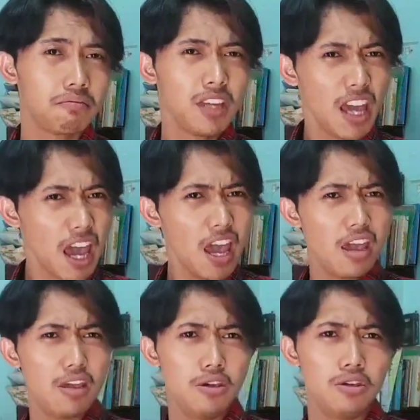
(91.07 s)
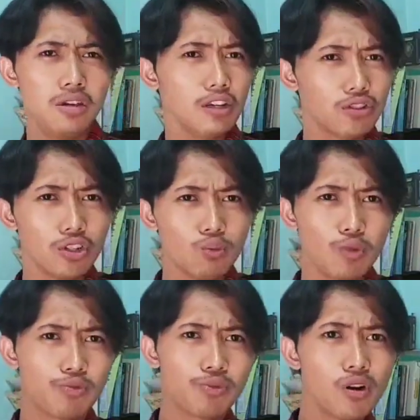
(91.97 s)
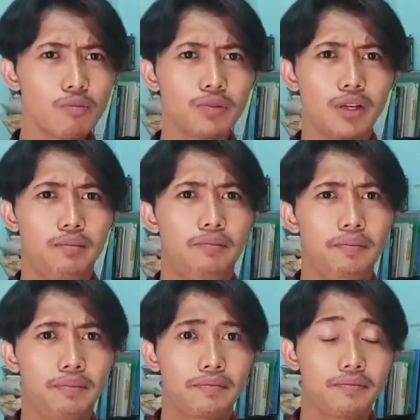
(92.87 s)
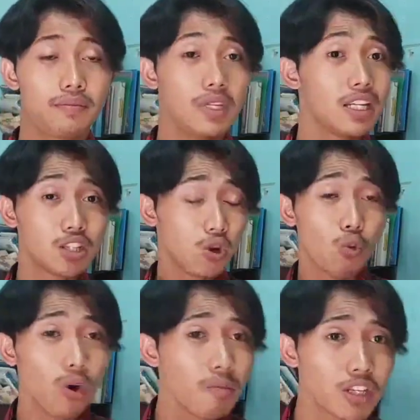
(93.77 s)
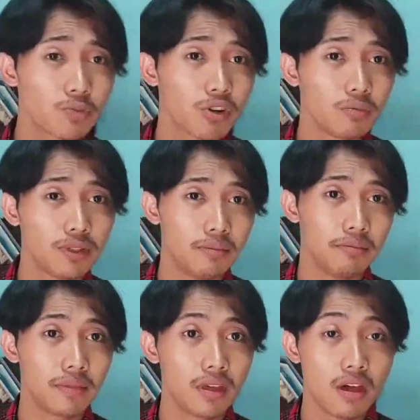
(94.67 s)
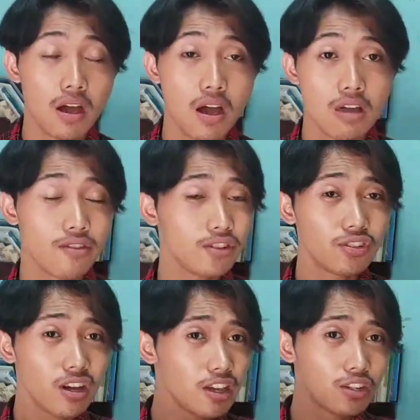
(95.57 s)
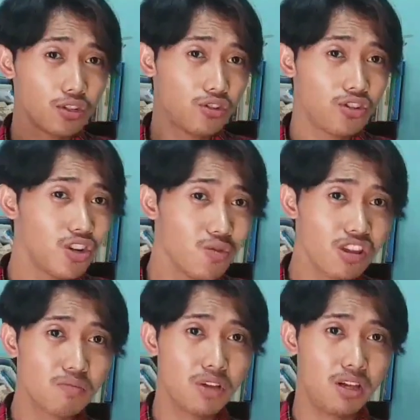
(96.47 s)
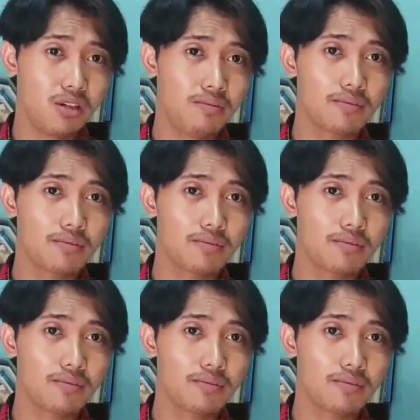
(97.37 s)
hey, it's not my problem. It's a woman's problem. There's nothing to do with me.